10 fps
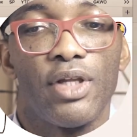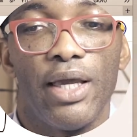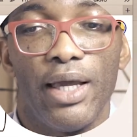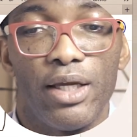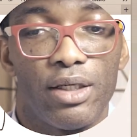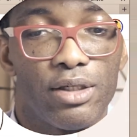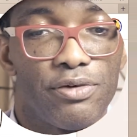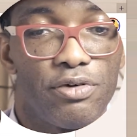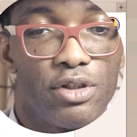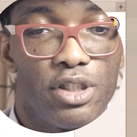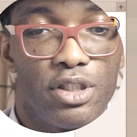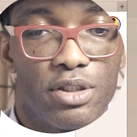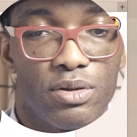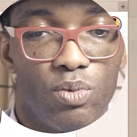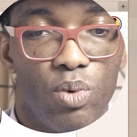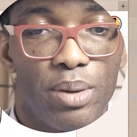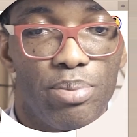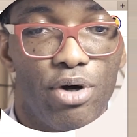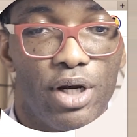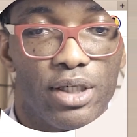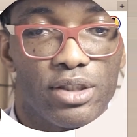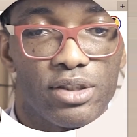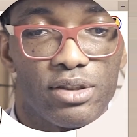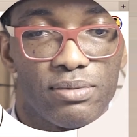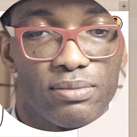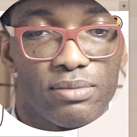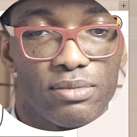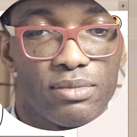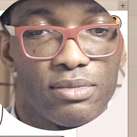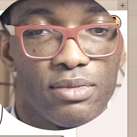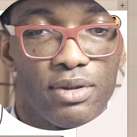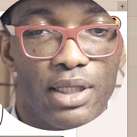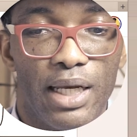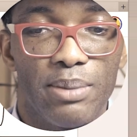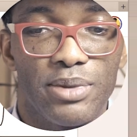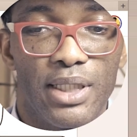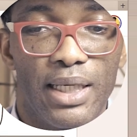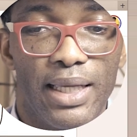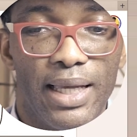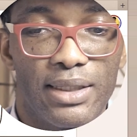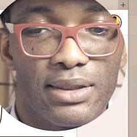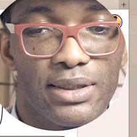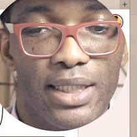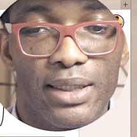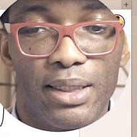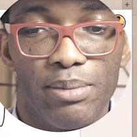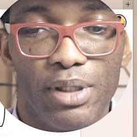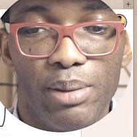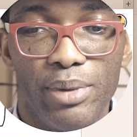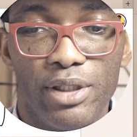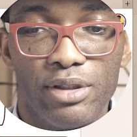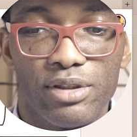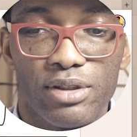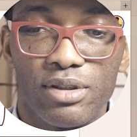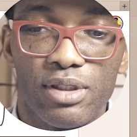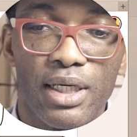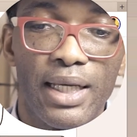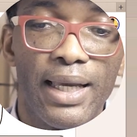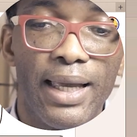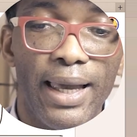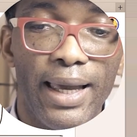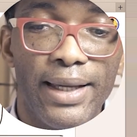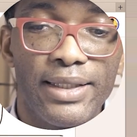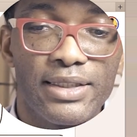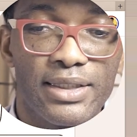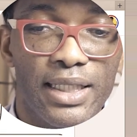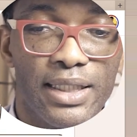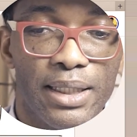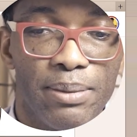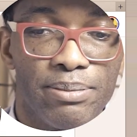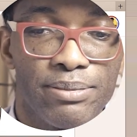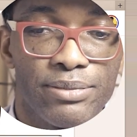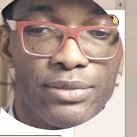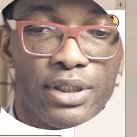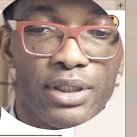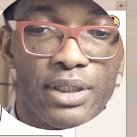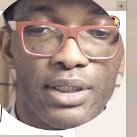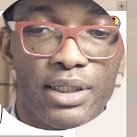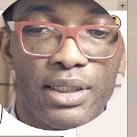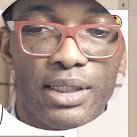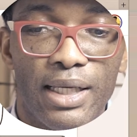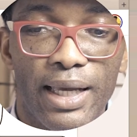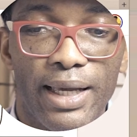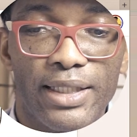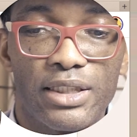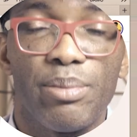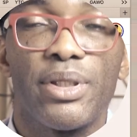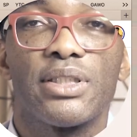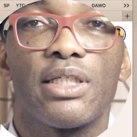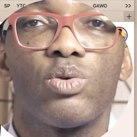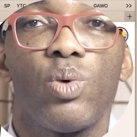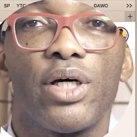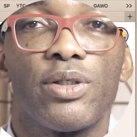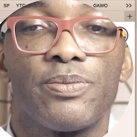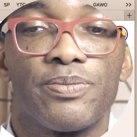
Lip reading: and for this one product that I'm selling, I can send them emails and send them SMS as well.